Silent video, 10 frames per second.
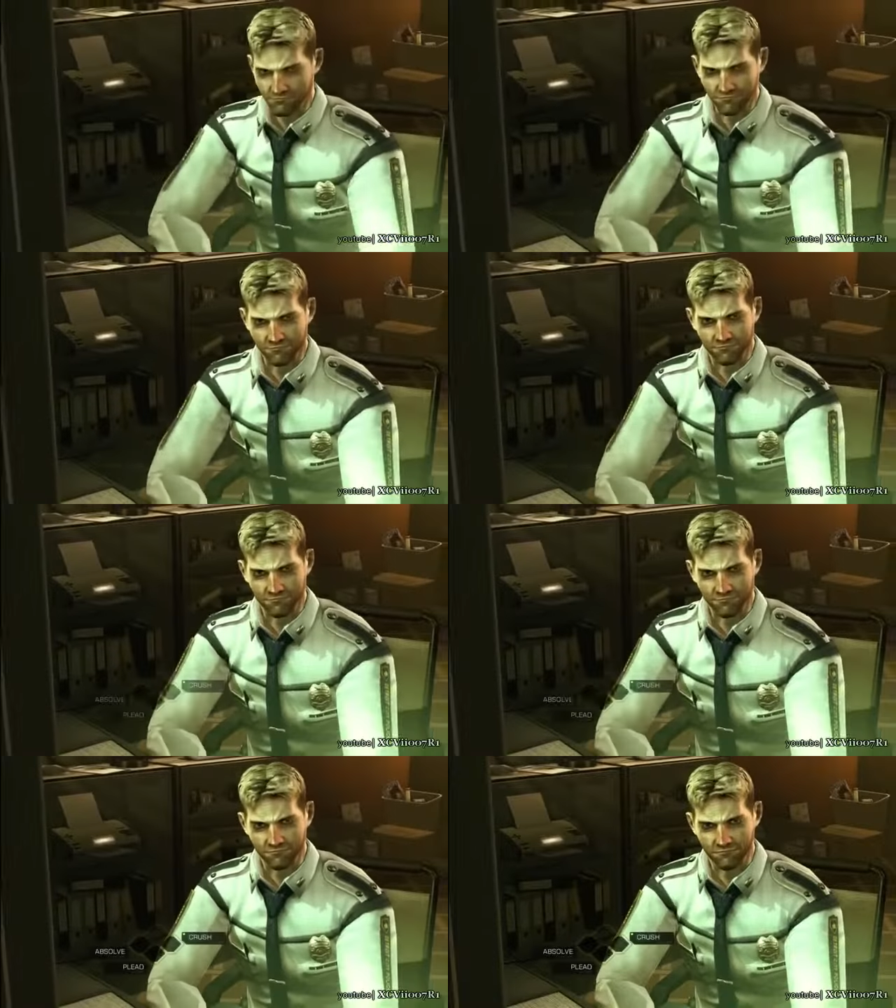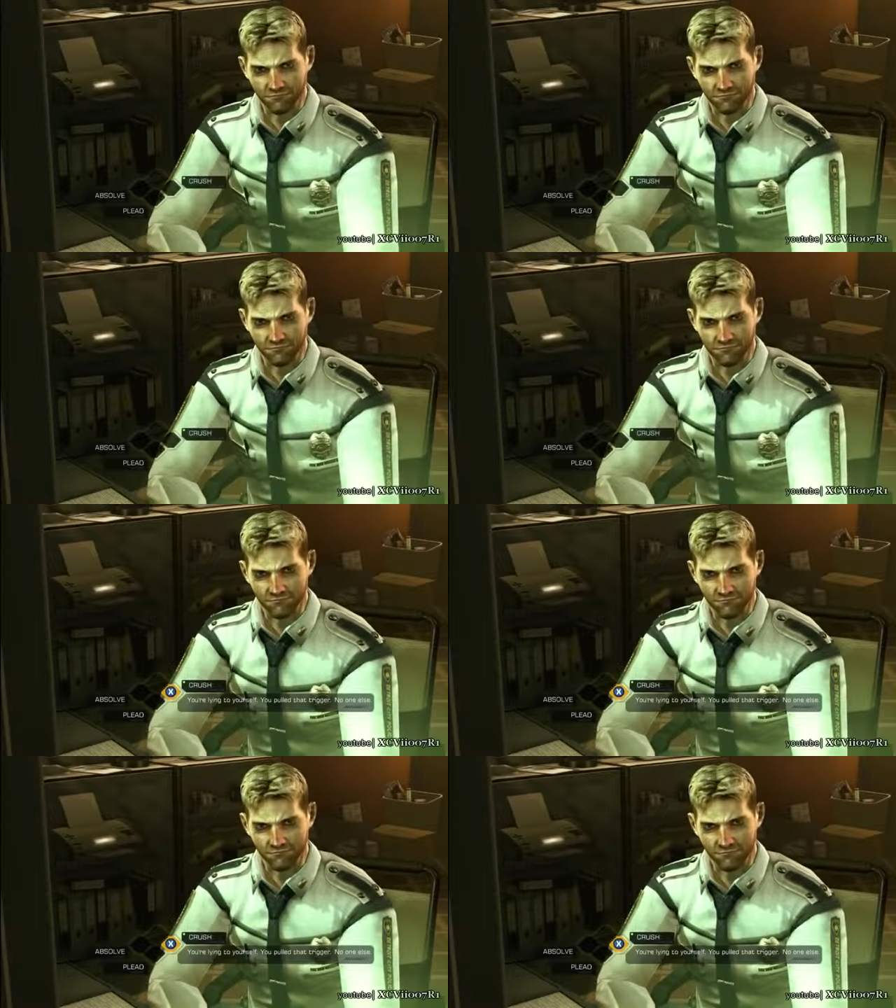
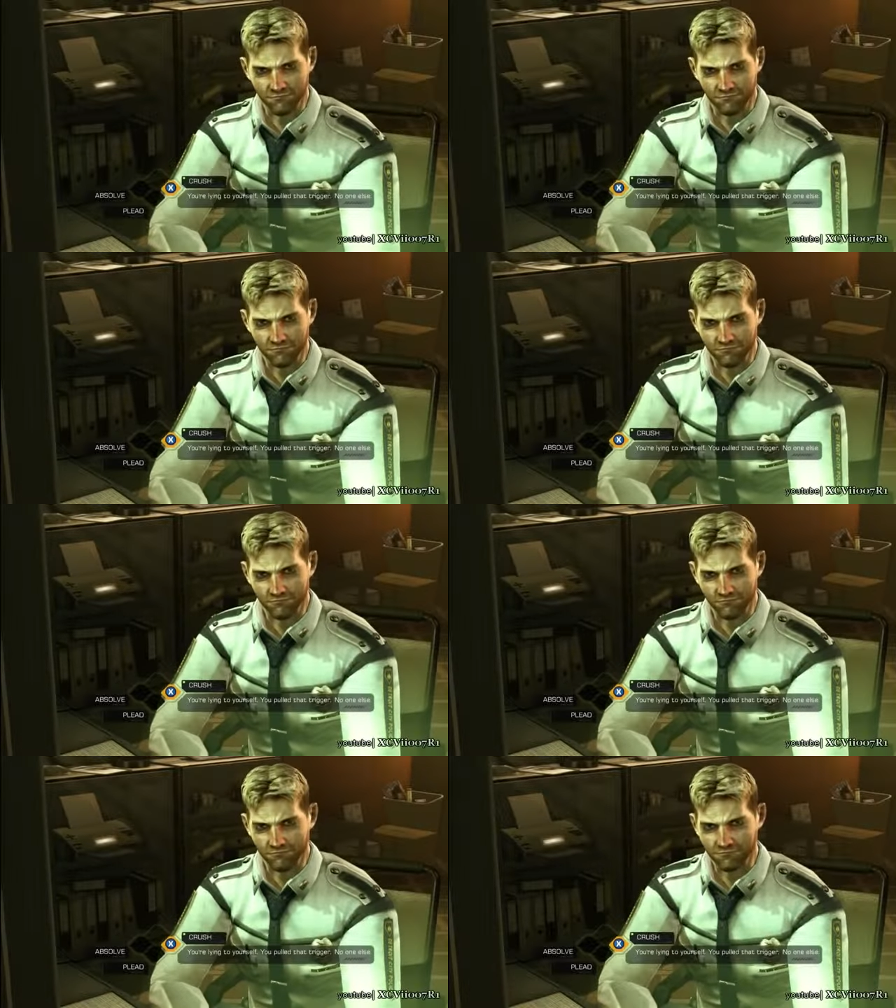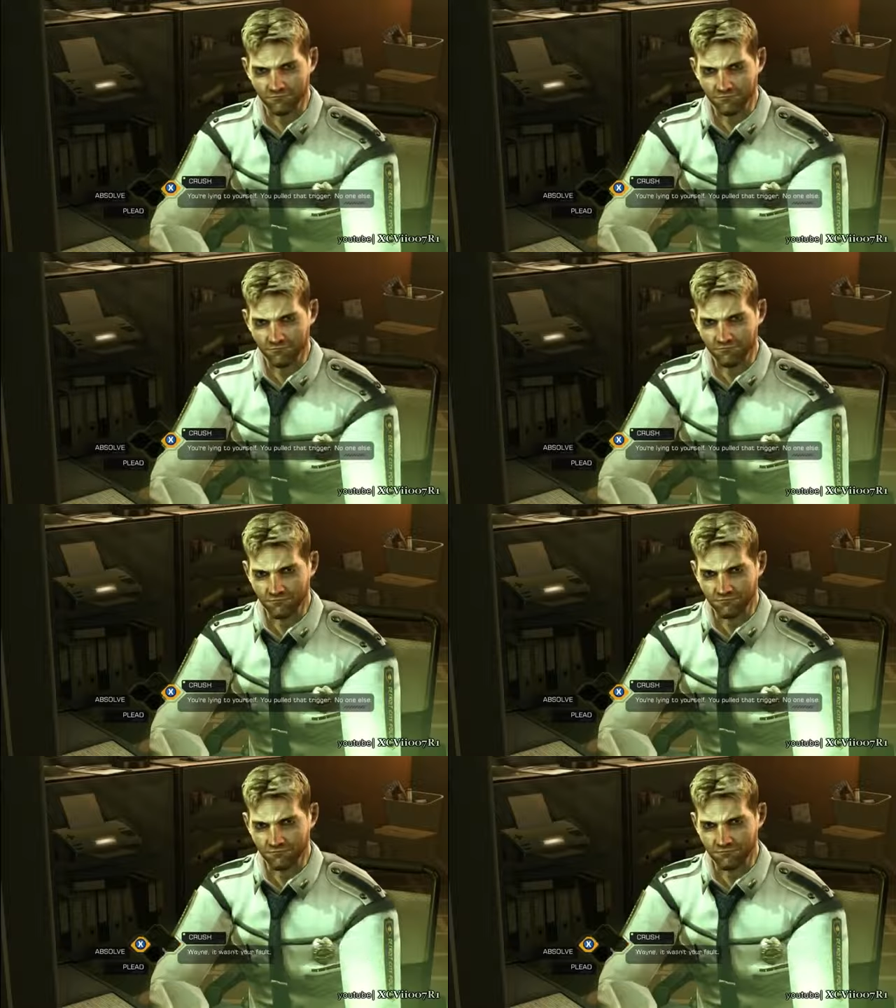
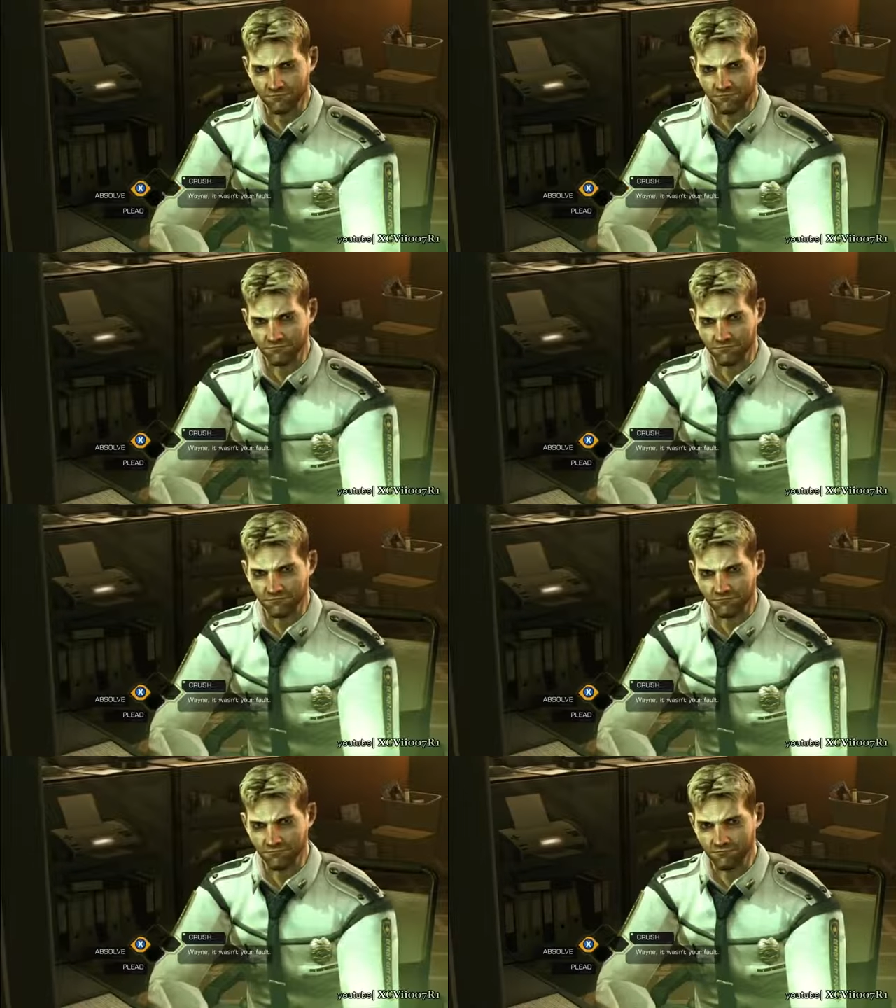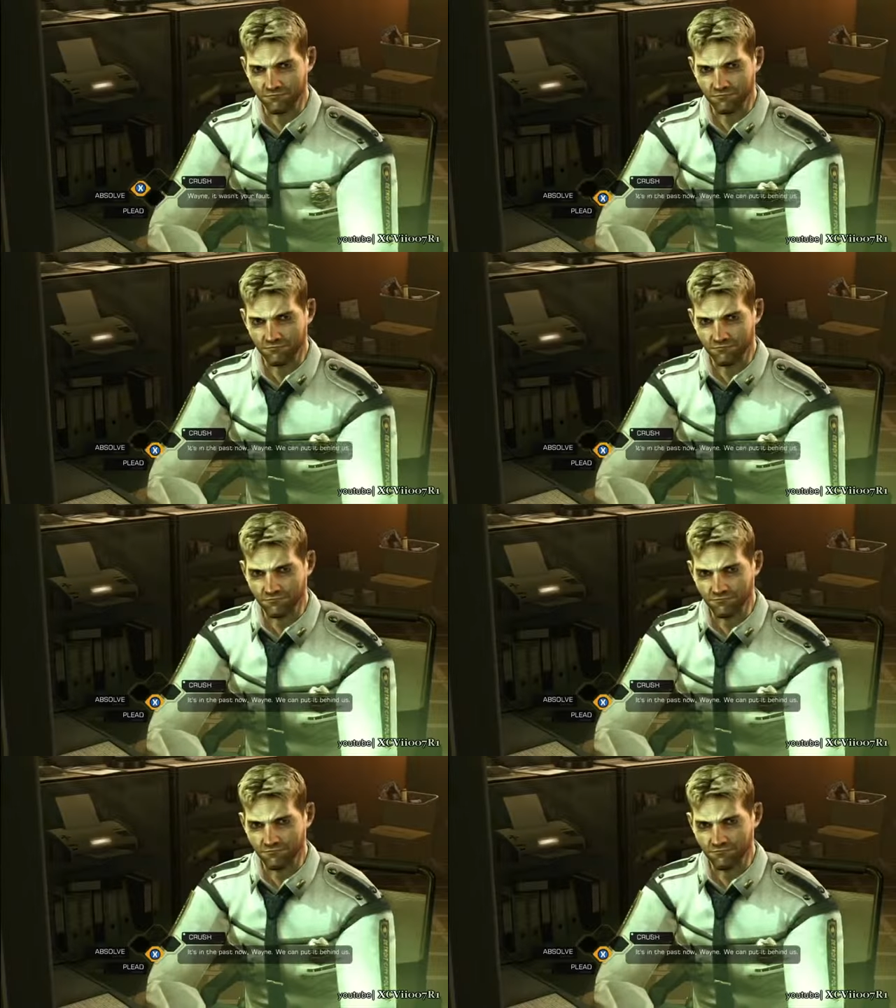
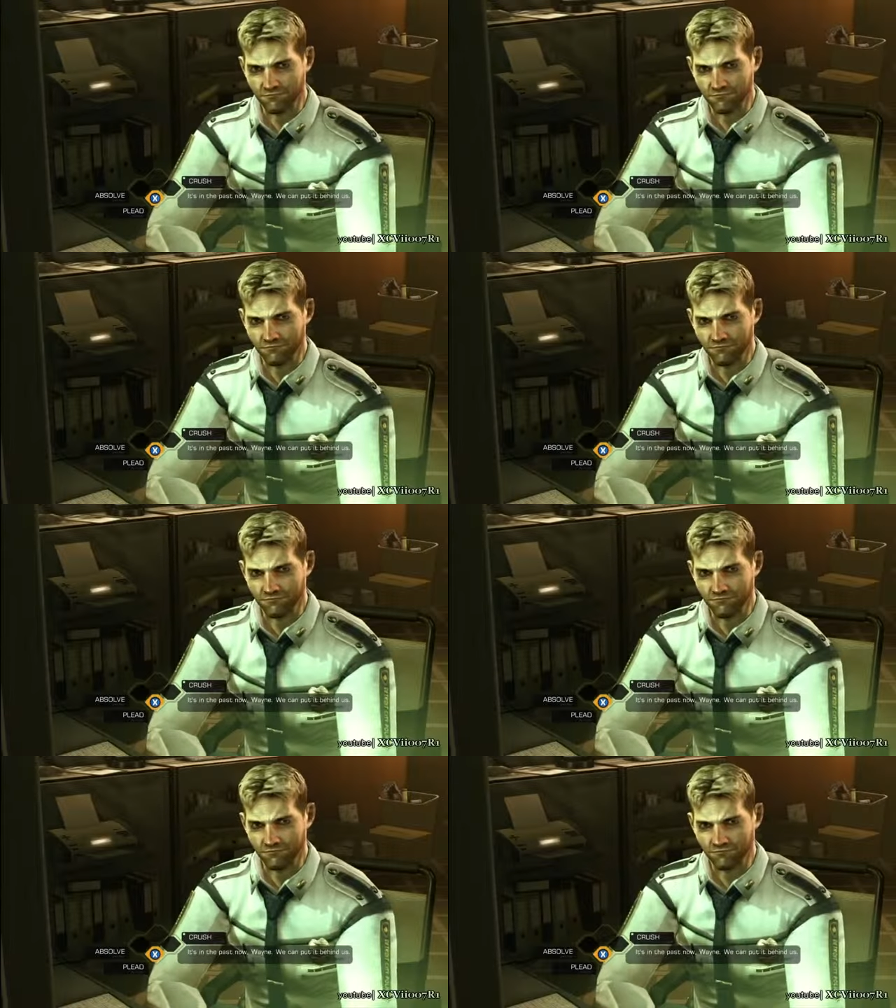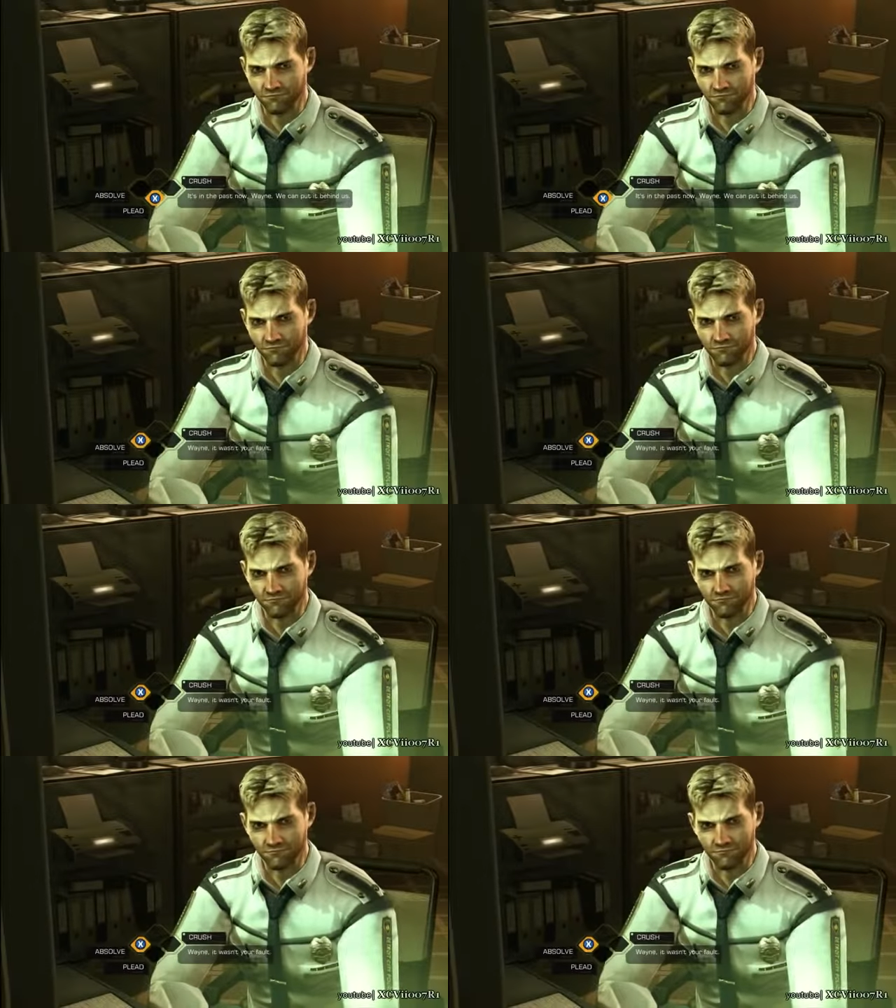
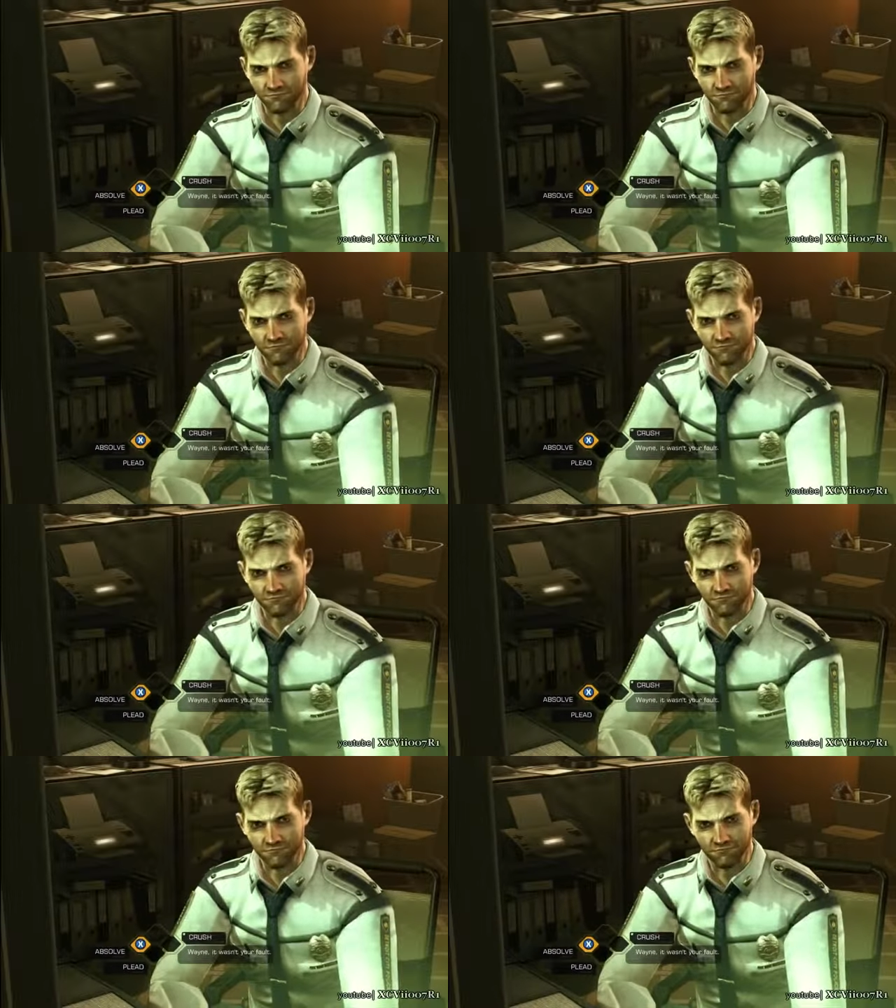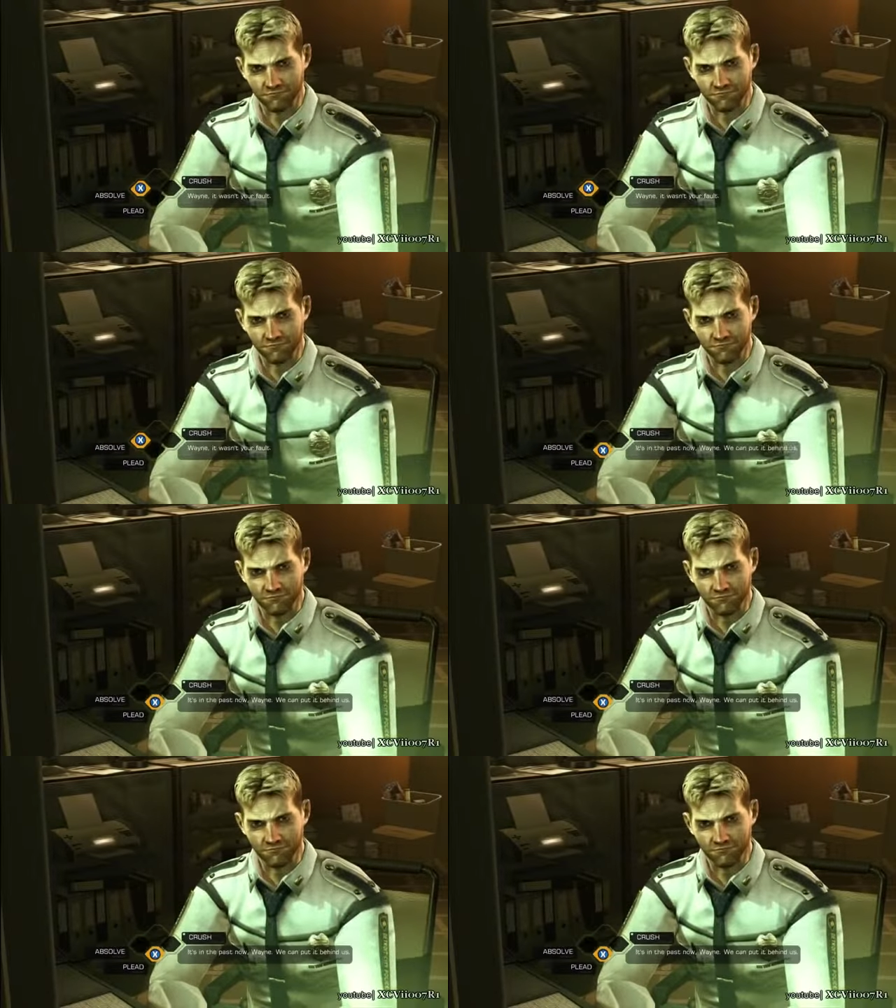(no one is talking)